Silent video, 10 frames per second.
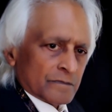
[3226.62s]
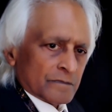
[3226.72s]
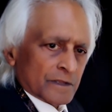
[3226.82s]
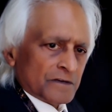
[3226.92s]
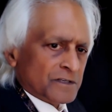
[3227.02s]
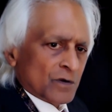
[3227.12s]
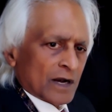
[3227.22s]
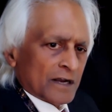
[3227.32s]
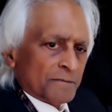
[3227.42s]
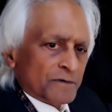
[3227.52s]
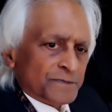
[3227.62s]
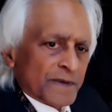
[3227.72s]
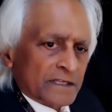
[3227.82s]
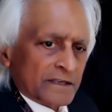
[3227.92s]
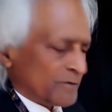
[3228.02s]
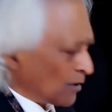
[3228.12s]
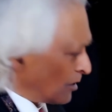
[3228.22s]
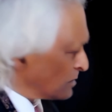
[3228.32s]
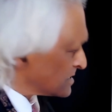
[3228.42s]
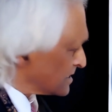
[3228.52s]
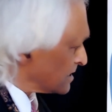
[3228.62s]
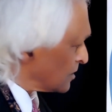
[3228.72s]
There's no higher perspective. We're always in a